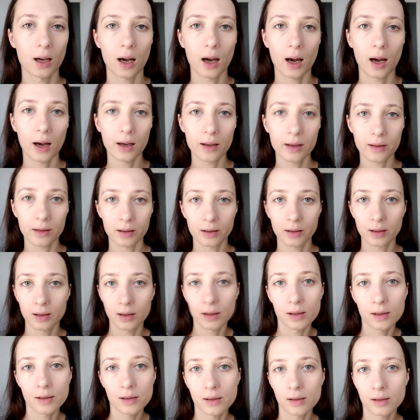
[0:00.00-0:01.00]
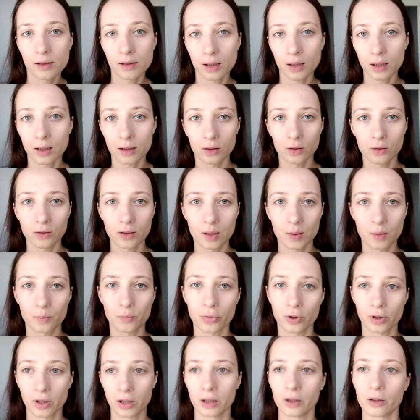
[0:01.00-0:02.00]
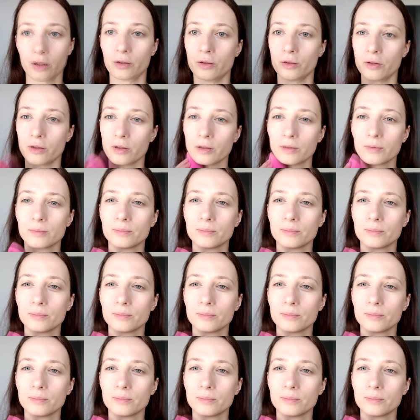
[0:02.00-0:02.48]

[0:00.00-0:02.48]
I think it looks pretty good.